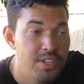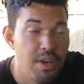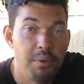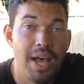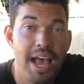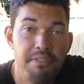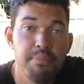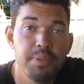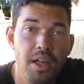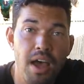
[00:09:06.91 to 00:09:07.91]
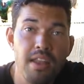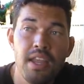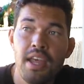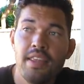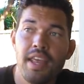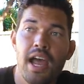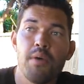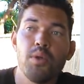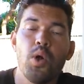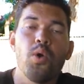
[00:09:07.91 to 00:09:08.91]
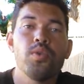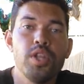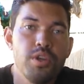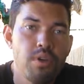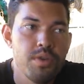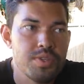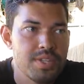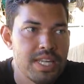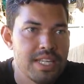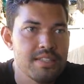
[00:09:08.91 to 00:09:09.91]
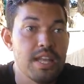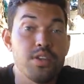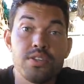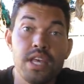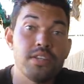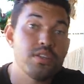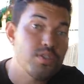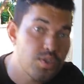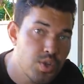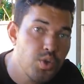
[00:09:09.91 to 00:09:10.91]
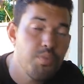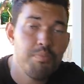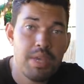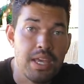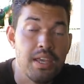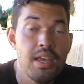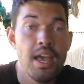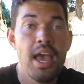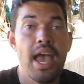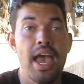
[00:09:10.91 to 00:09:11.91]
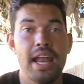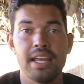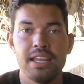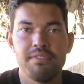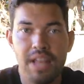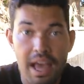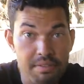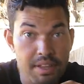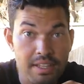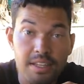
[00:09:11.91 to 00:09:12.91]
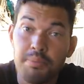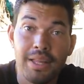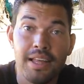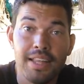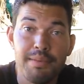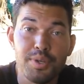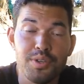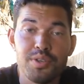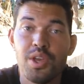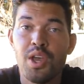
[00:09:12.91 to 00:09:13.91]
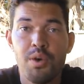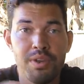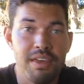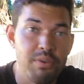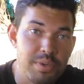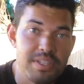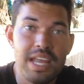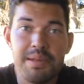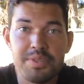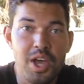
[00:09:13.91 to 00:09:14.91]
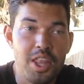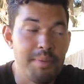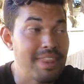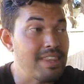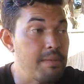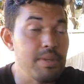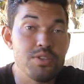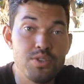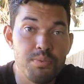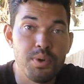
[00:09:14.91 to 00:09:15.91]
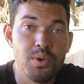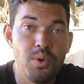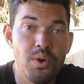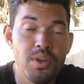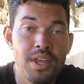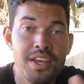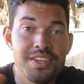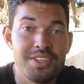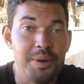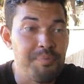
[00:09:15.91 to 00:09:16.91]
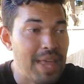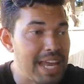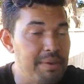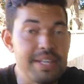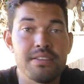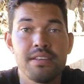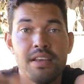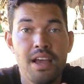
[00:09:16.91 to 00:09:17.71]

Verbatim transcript: So I will have a plot that I will only grow seeds that are sent to me. And I can even have like little plant labels with everyone's names on them. I think that'd be super cool. So anyways,